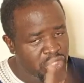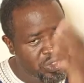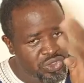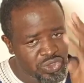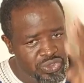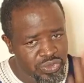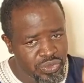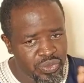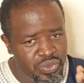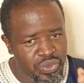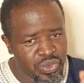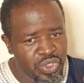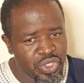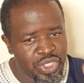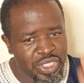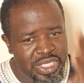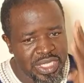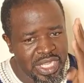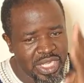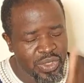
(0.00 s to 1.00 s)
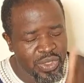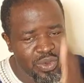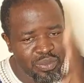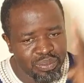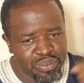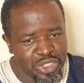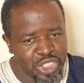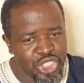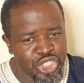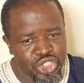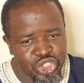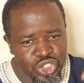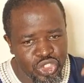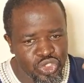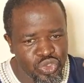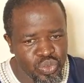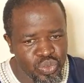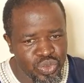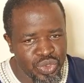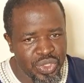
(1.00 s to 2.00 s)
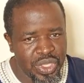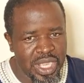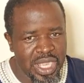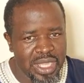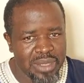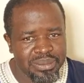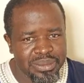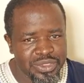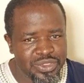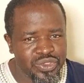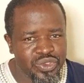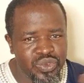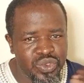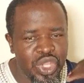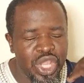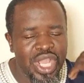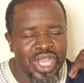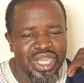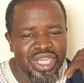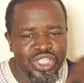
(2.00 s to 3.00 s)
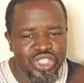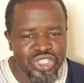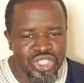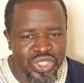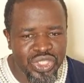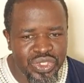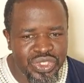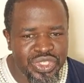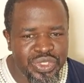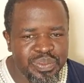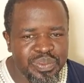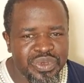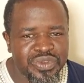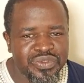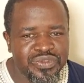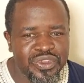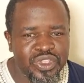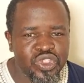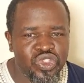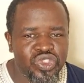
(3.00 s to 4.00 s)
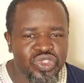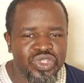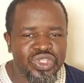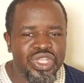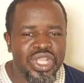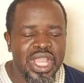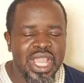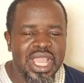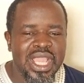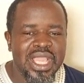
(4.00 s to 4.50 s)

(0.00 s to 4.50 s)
so that complications will not happen. So the secondary prevention